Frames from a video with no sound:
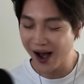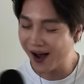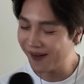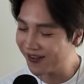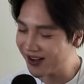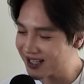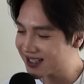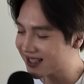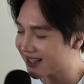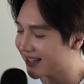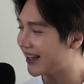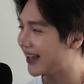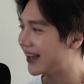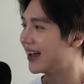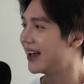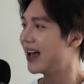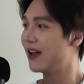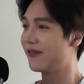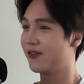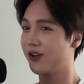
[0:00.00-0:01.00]
so
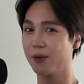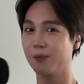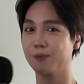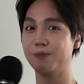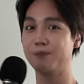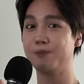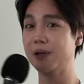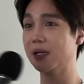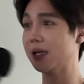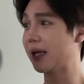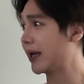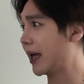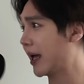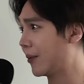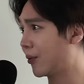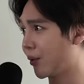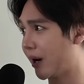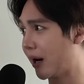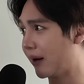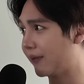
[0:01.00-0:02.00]
obviously, if you're gonna be like
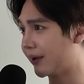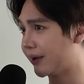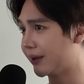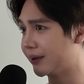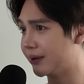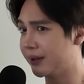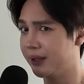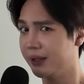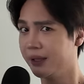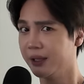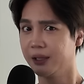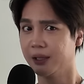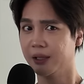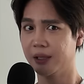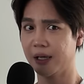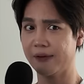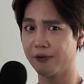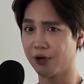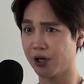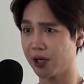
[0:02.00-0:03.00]
him or whatever,
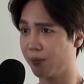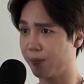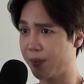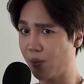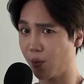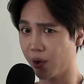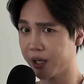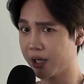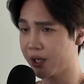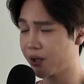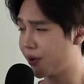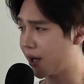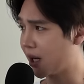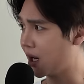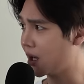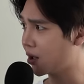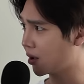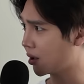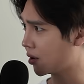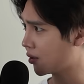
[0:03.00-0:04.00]
if you're gonna be working in
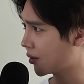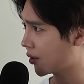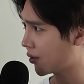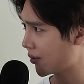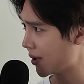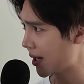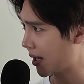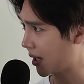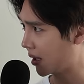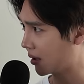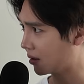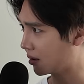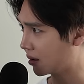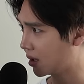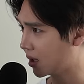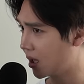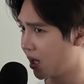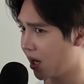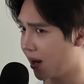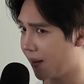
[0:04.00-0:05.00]
Korea, you're gonna learn Korean.
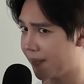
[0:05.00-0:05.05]
Mm-hmm.